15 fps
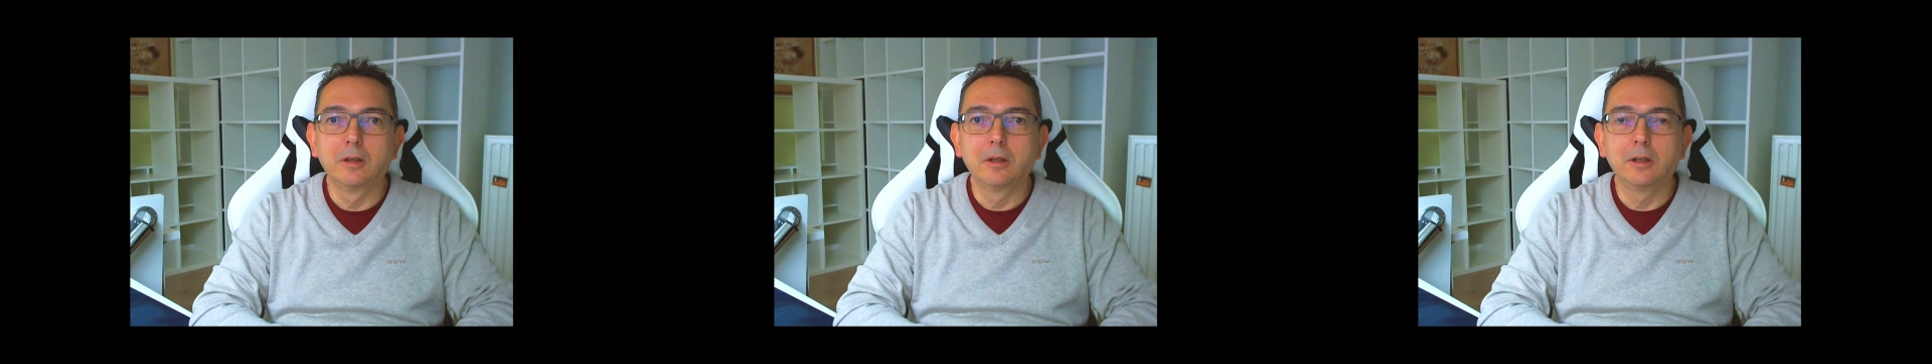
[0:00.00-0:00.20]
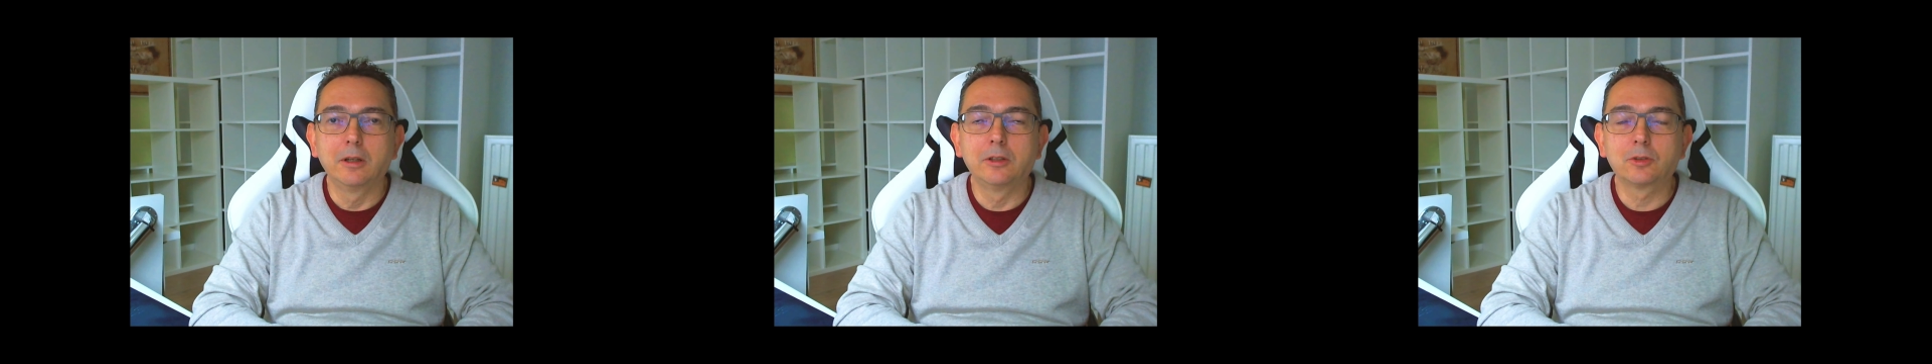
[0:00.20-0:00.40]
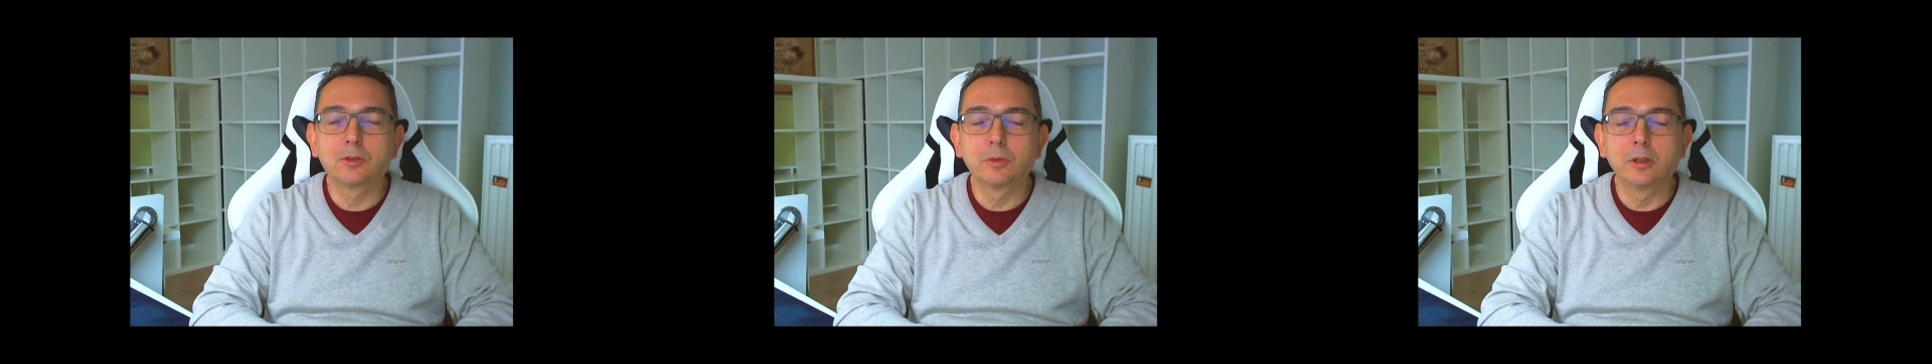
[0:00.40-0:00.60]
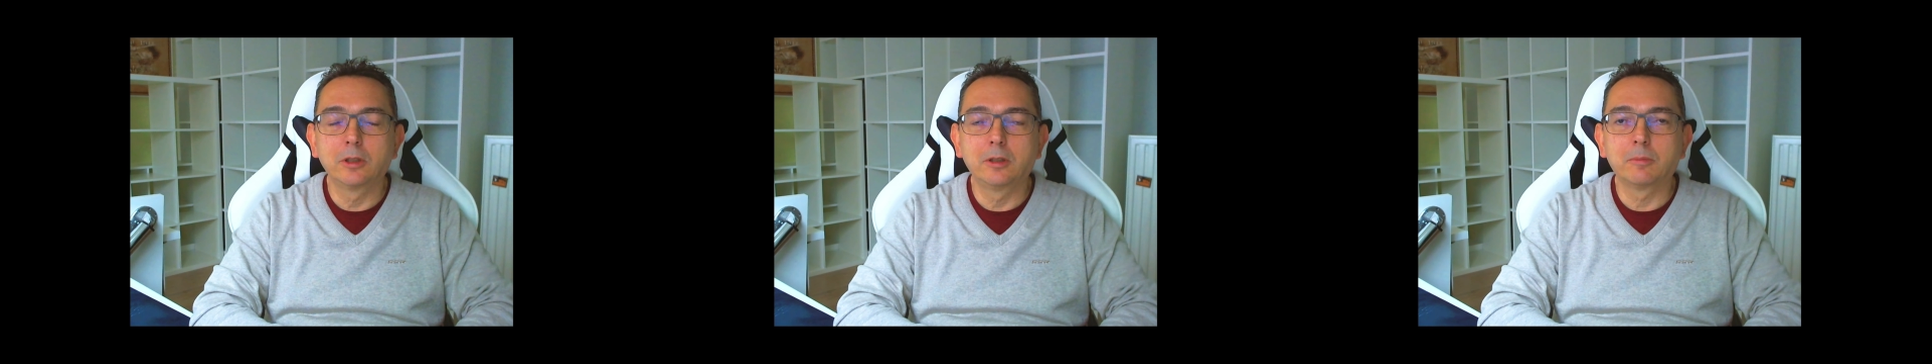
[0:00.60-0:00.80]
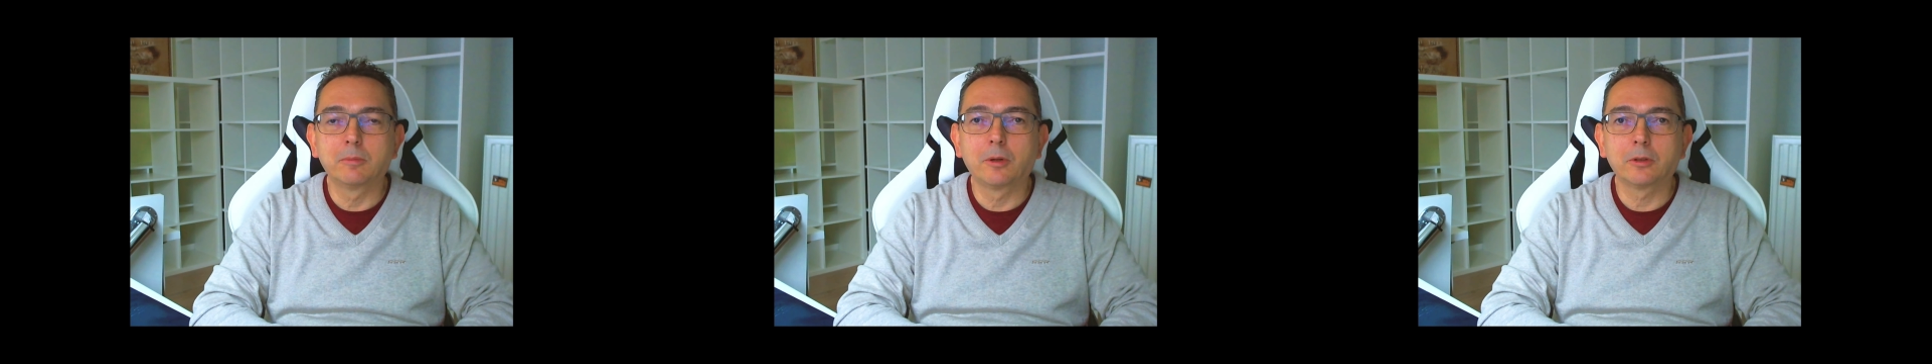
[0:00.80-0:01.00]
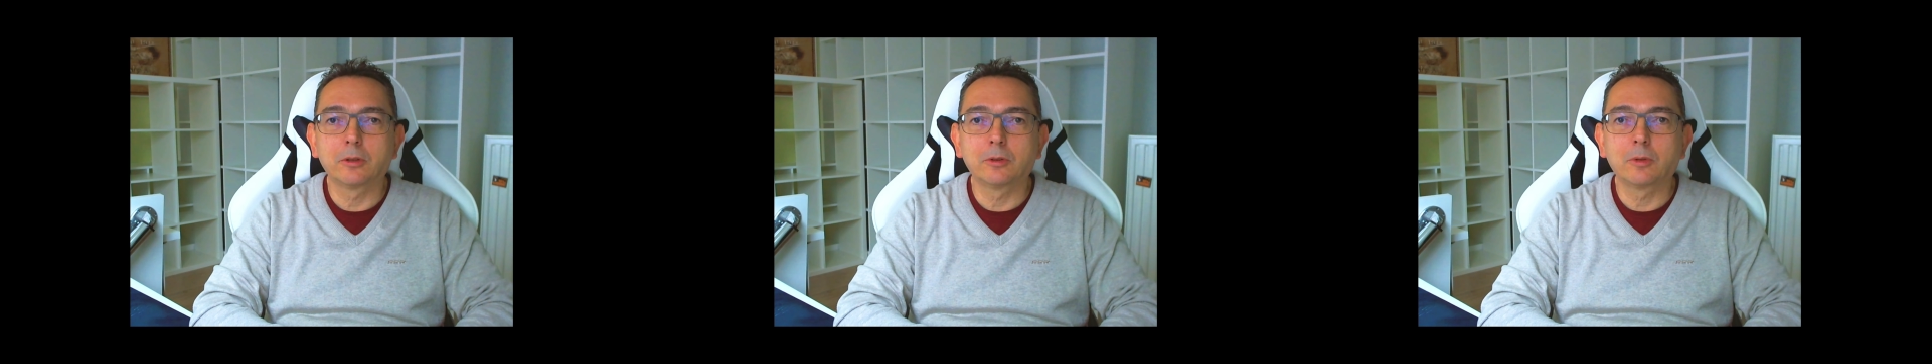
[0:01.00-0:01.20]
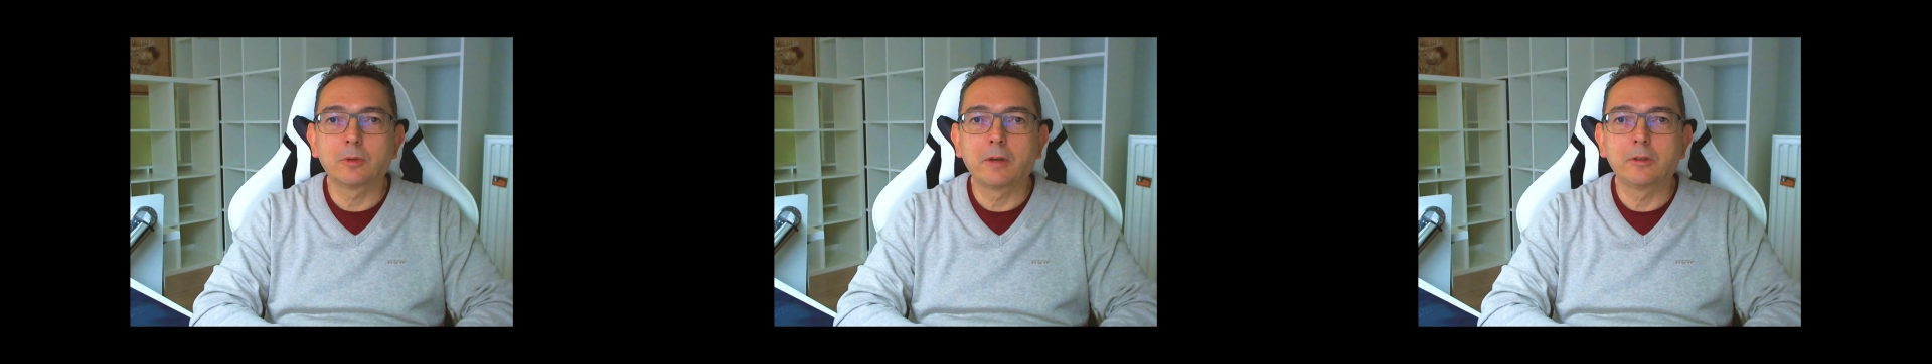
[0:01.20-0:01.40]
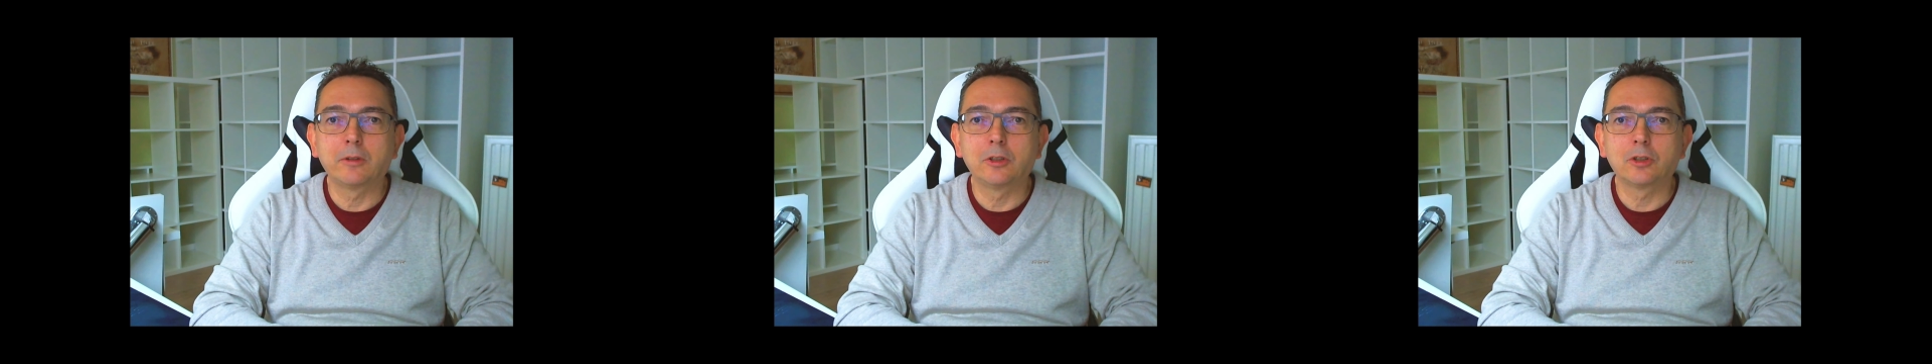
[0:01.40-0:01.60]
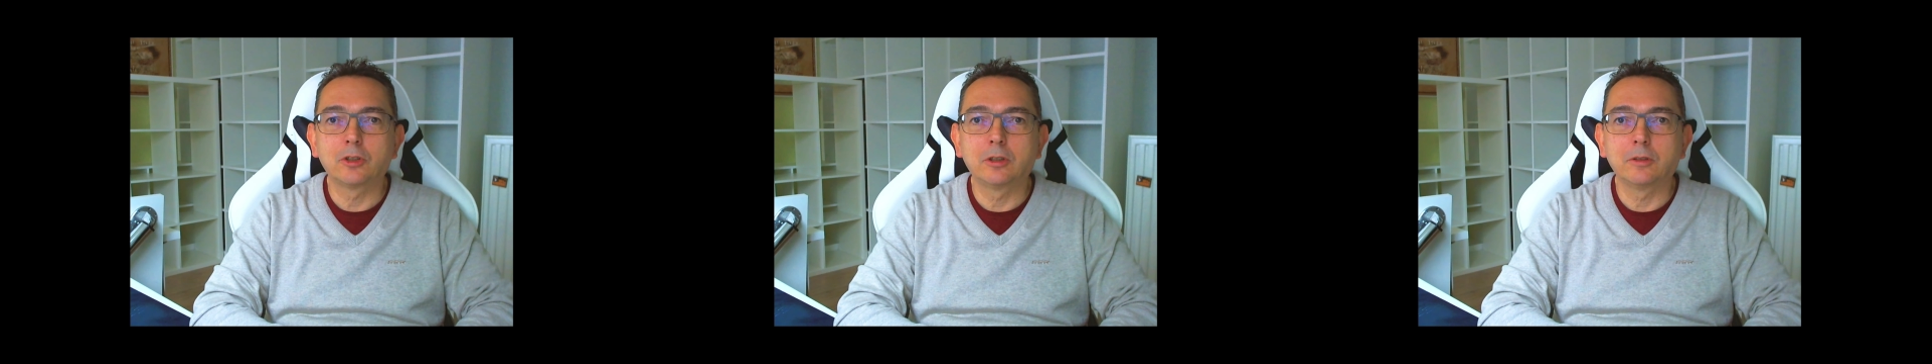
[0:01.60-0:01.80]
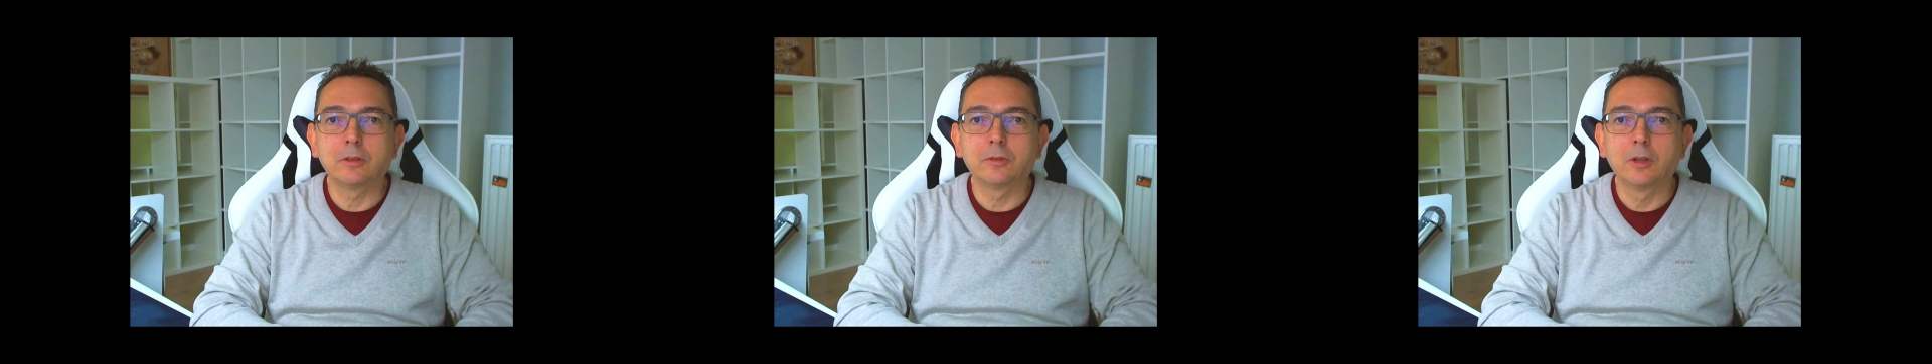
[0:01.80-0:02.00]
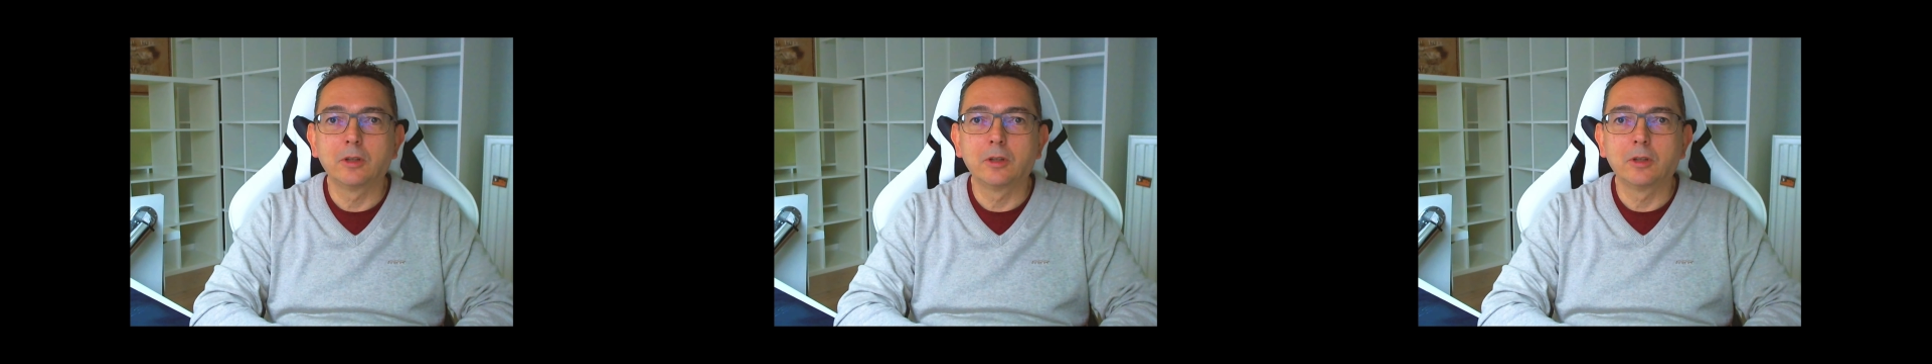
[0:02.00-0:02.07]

It's really important to have initiative.